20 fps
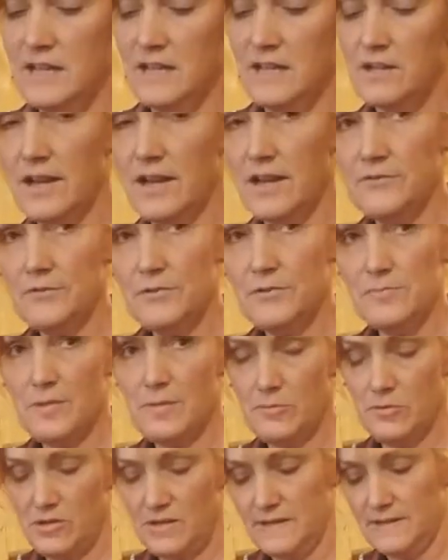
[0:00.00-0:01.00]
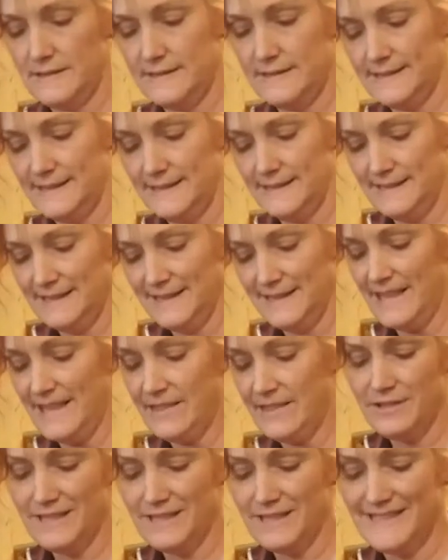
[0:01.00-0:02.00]
Now you have to remember that
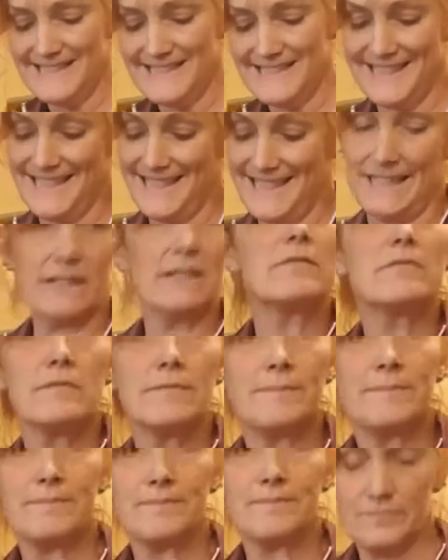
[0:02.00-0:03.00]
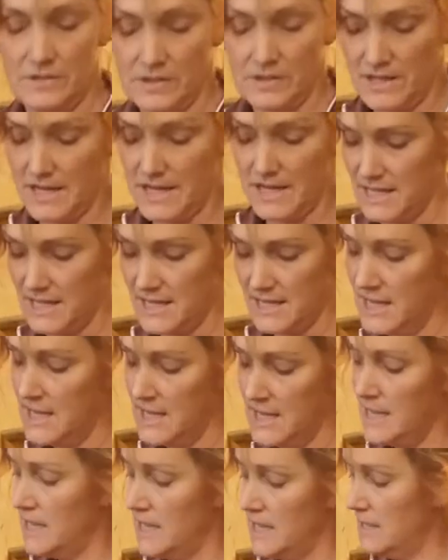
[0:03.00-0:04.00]
leather is skin, okay?
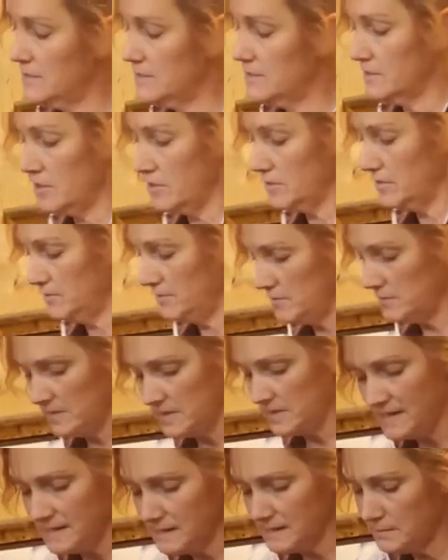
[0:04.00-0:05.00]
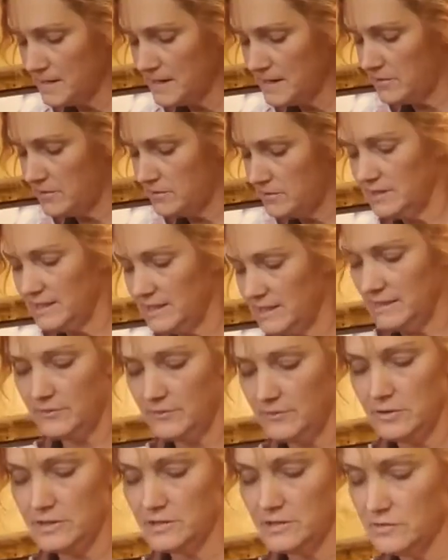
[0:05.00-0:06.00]
So if you think about, like
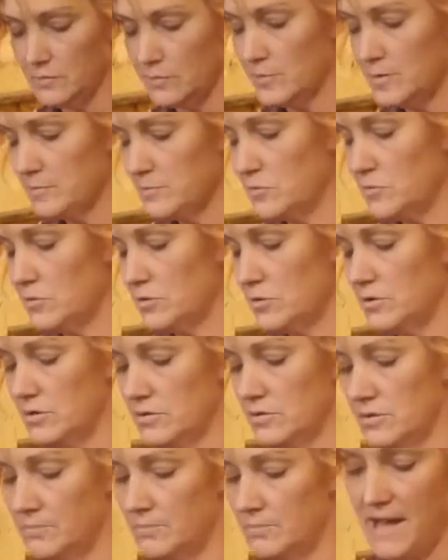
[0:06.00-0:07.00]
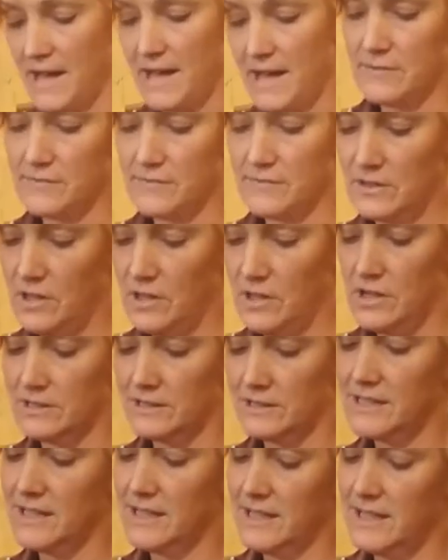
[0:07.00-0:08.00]
if you're in a swimming pool or a bath for a
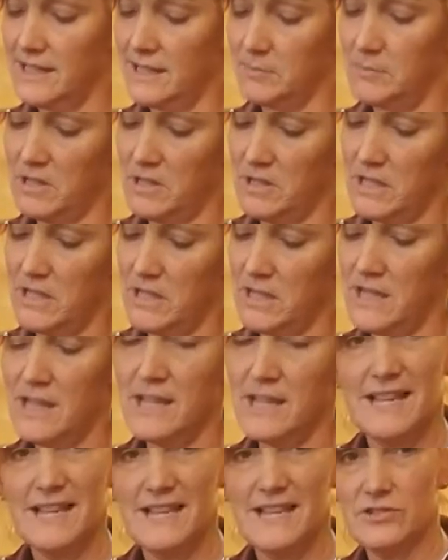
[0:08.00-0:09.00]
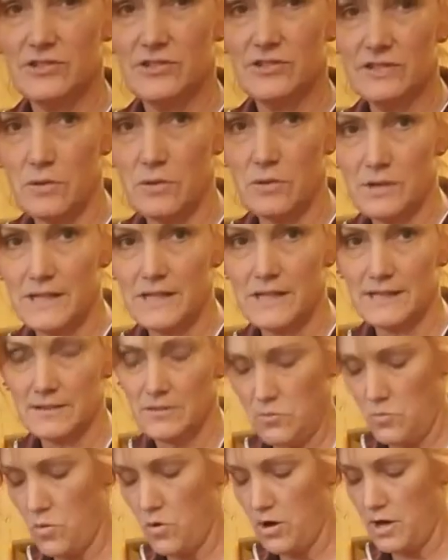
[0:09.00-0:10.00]
long time, you're soaking
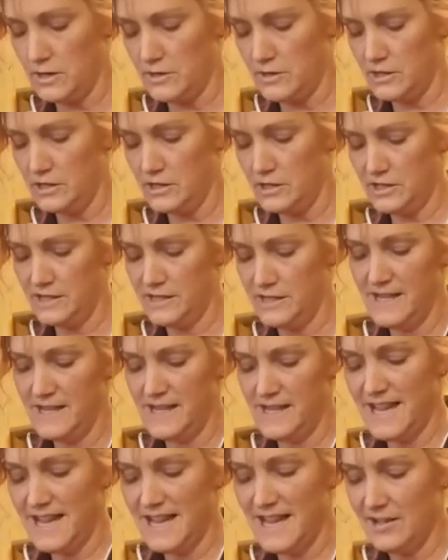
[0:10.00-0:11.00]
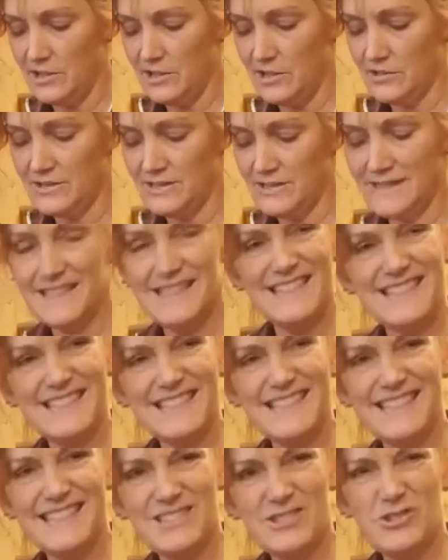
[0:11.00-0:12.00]
in the water, how your
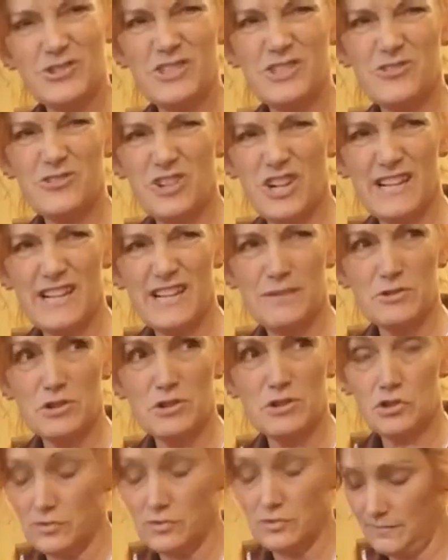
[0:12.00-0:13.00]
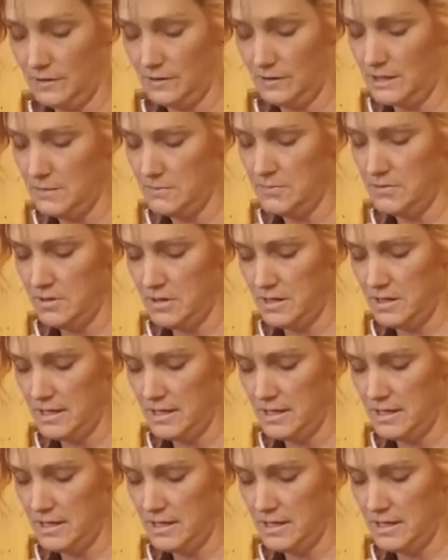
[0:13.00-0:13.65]
skin gets sort of dried up and shriveled up.